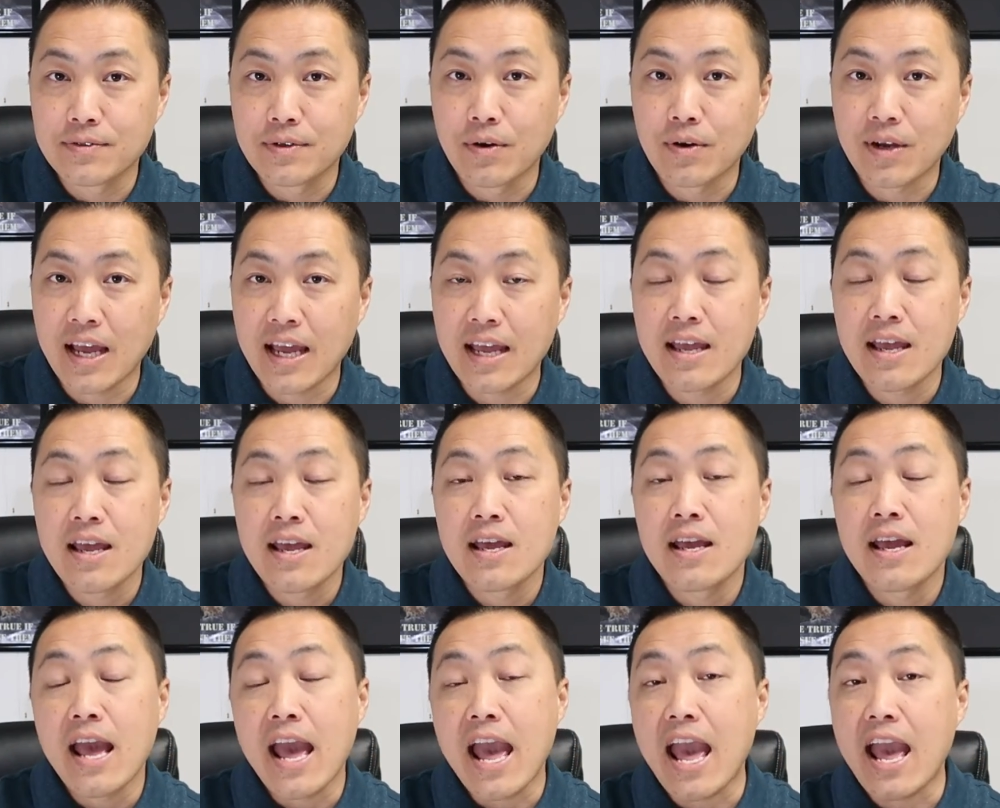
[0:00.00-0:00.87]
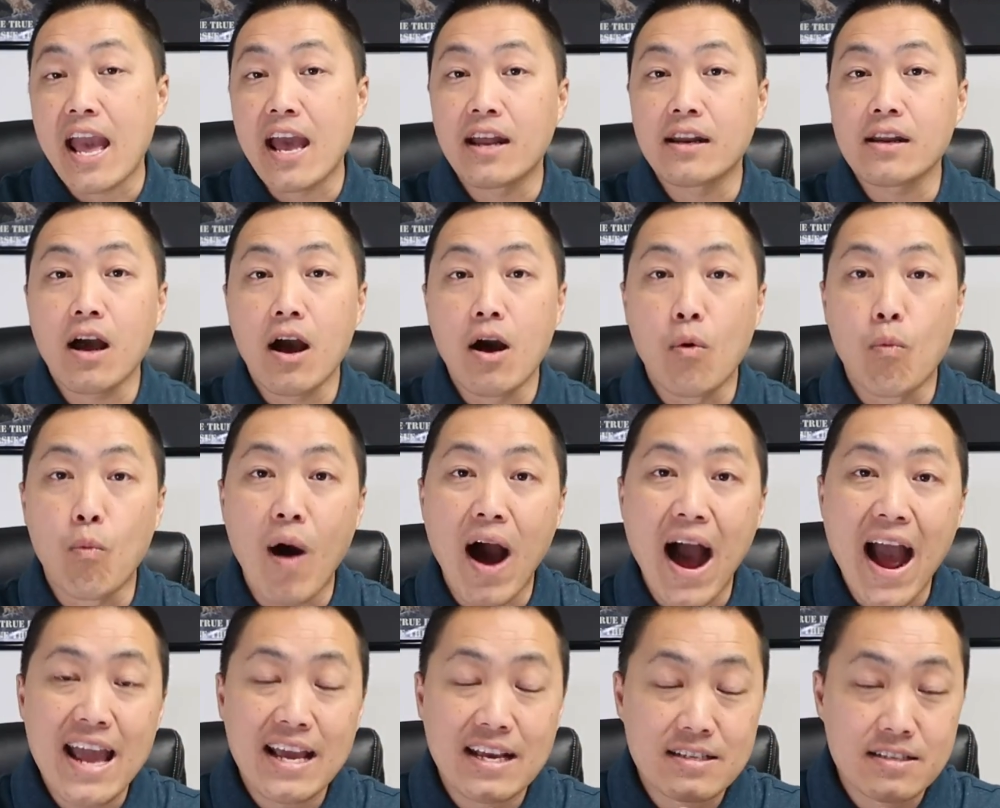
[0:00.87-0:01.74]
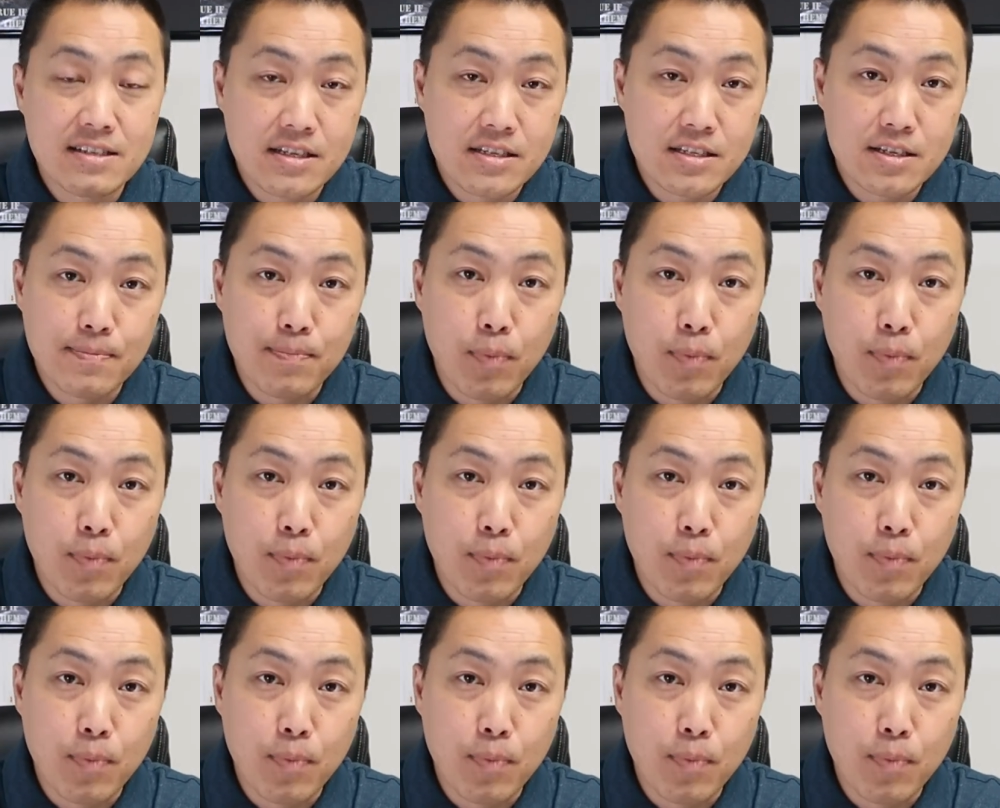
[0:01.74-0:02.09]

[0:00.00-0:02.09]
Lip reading: Okay, and why is this